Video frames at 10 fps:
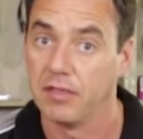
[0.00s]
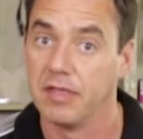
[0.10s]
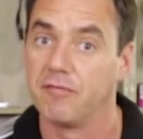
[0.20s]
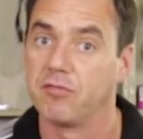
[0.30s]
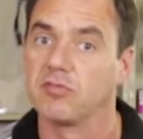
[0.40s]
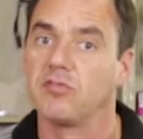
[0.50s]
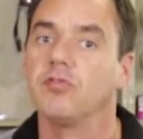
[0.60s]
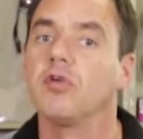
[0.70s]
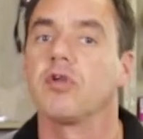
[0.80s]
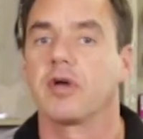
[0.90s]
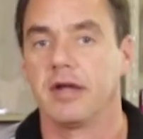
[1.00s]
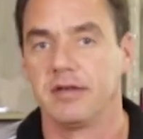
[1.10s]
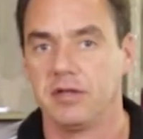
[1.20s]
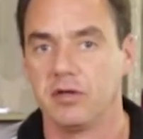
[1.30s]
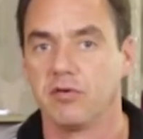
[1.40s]
Therefore it's not
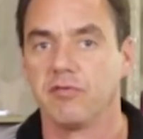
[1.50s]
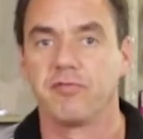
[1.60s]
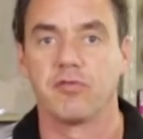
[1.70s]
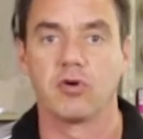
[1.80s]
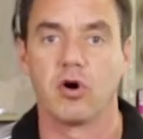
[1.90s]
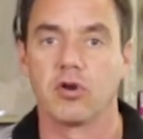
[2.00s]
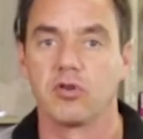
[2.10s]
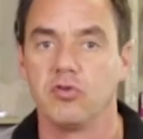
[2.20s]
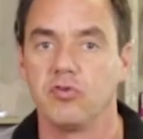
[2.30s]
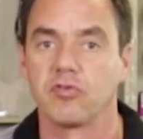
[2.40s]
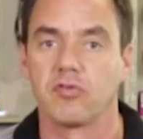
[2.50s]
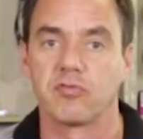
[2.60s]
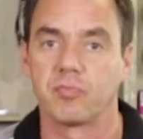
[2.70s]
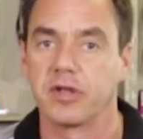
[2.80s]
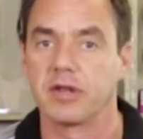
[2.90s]
ideal for garden use on
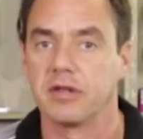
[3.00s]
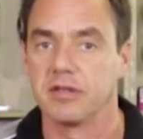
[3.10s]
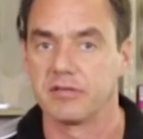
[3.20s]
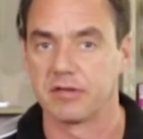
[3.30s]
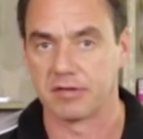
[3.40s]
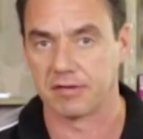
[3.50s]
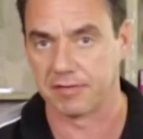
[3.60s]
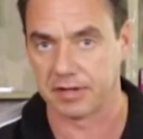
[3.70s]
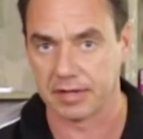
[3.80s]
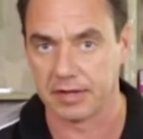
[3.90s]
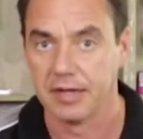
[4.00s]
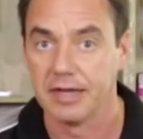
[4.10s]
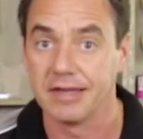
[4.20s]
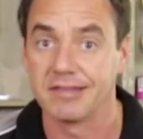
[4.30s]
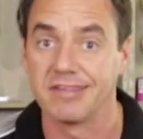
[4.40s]
sprinklers and stuff like that.
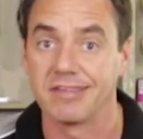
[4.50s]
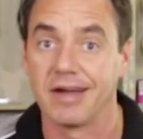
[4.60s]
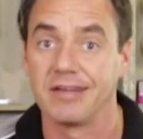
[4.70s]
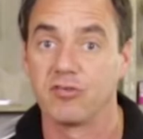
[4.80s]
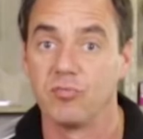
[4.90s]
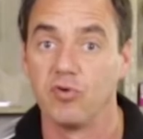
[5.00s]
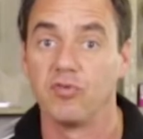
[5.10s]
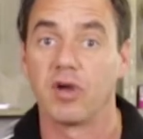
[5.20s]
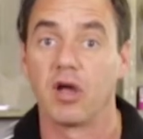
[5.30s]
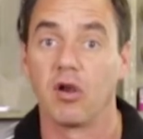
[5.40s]
It's designed to move a